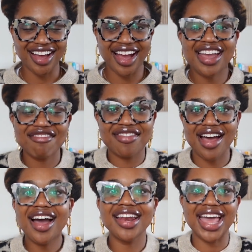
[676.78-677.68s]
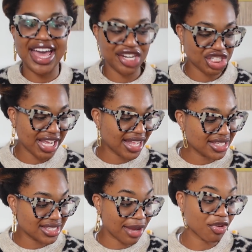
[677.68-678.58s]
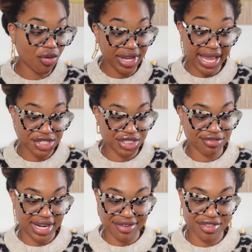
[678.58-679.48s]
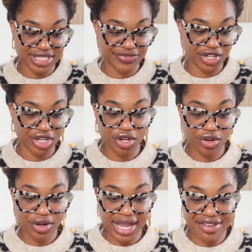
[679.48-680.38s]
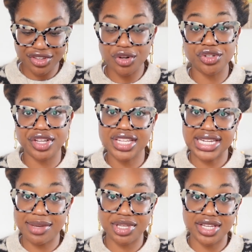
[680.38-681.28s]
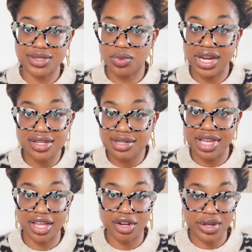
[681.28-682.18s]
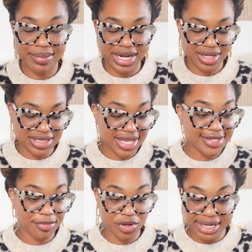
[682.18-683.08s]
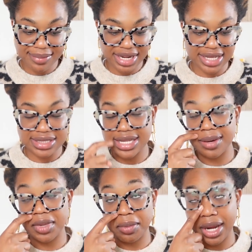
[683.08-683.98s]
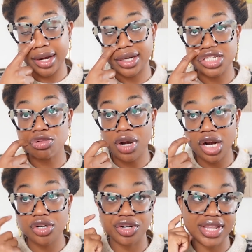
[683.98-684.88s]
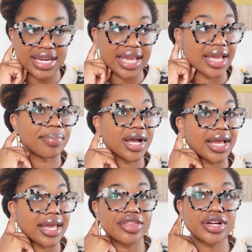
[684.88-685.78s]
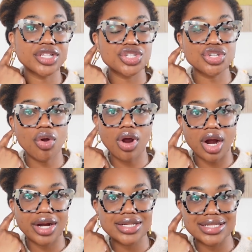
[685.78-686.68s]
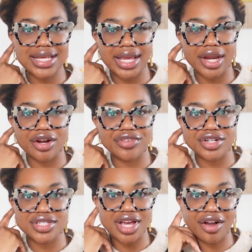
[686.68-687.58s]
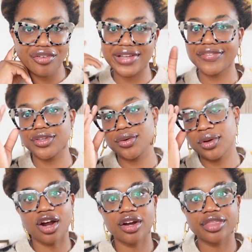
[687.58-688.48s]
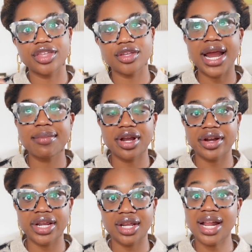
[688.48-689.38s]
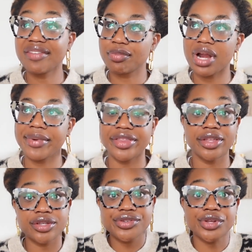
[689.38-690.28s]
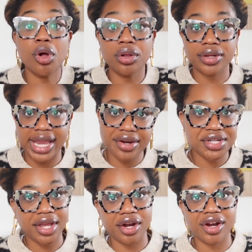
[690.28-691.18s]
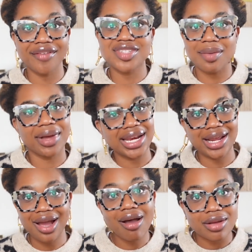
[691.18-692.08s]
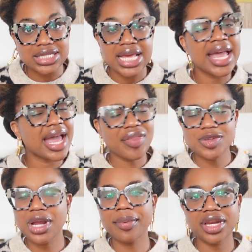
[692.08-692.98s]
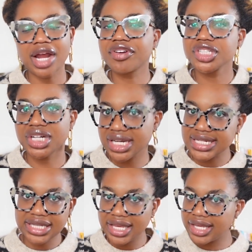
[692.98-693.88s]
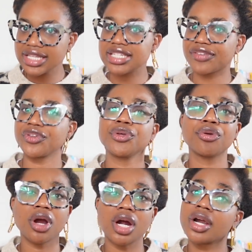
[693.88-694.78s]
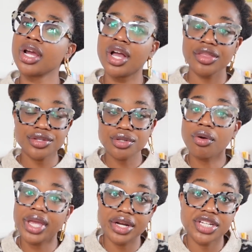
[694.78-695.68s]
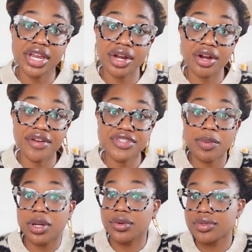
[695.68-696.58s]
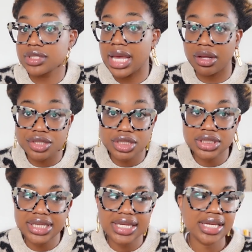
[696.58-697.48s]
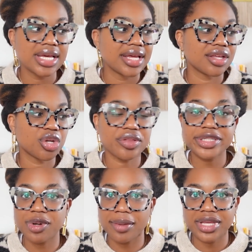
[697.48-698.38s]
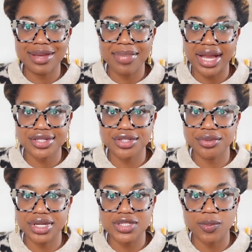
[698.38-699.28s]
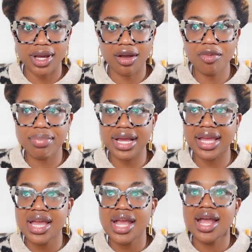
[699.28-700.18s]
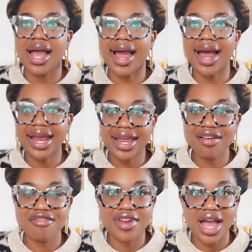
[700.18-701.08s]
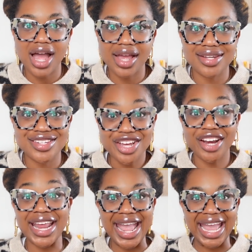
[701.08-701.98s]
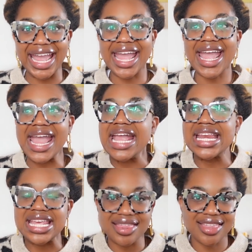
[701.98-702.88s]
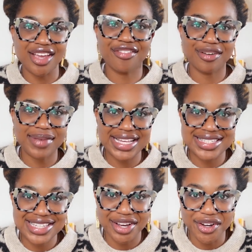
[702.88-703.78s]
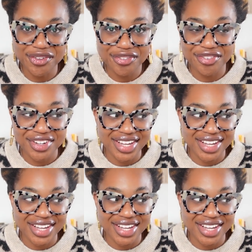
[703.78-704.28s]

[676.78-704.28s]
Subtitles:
had a chance. I'm going actually right after this video. I have to go during the day because when else am I gonna go get my nails done? So I'm gonna get my nails done. I'm getting my hair done tomorrow during the day. But it's so hard to take care of yourself if you are the primary, not even primary, the sole caretaker of somebody else. And that's probably not restricted to kids. If you are the sole caretaker of someone who's elderly, you know, this probably impacts you as well. But I have not done anything for myself.